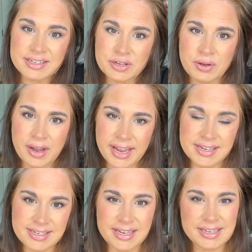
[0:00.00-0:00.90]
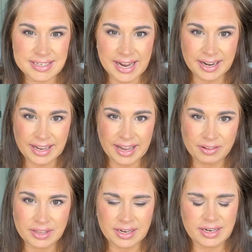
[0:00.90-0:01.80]
so you can't see exactly how
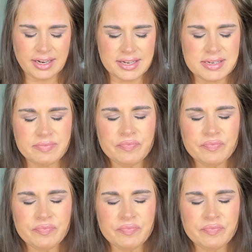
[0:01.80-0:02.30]
thin it is.